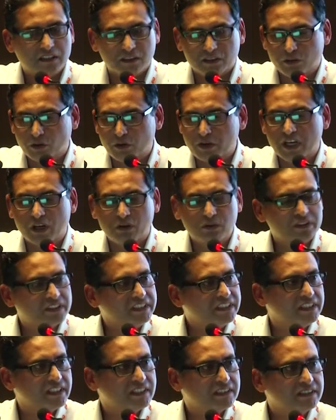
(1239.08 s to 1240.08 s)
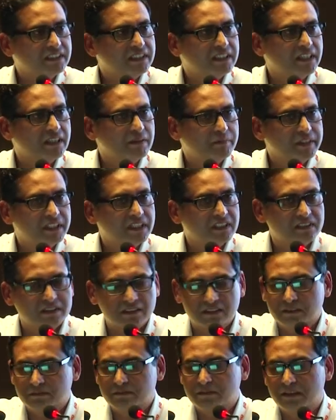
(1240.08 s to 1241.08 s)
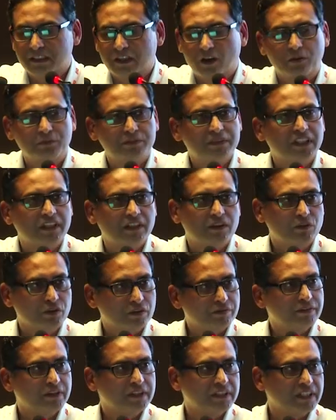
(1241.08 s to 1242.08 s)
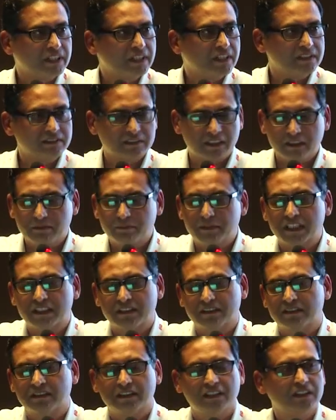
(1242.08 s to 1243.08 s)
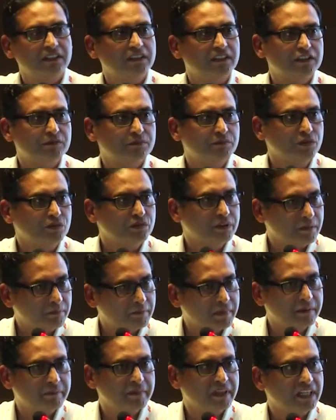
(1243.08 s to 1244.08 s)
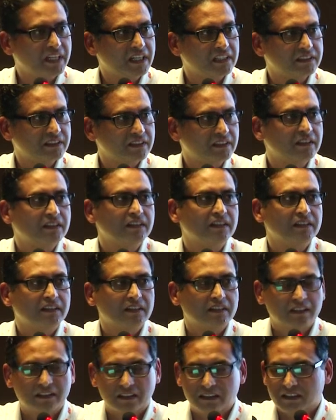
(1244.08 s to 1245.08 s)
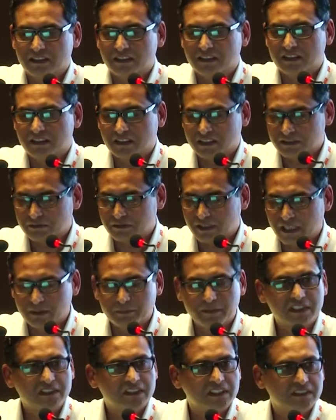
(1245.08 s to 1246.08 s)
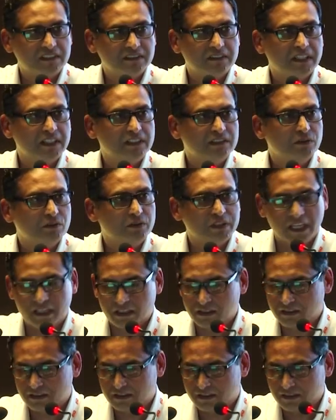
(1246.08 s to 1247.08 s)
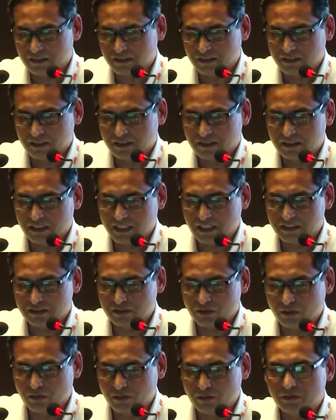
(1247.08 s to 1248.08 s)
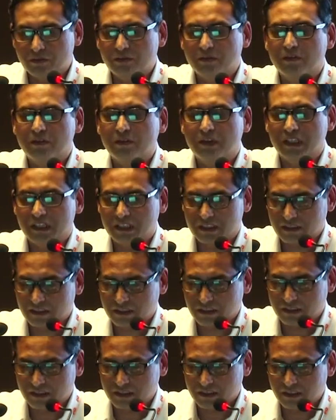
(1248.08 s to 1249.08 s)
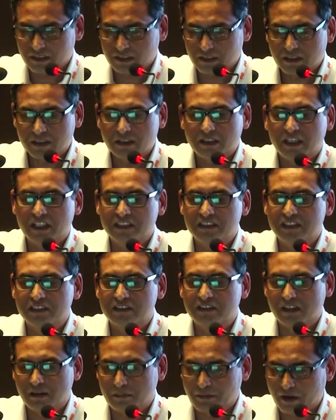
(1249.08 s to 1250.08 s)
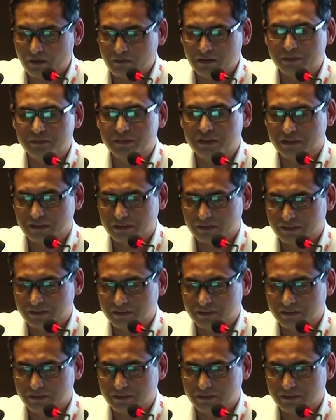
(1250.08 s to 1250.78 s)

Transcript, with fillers: No doubt GST and BIS norms are good for the industry, but smooth implementation is very much necessary so that there is no transitional problems.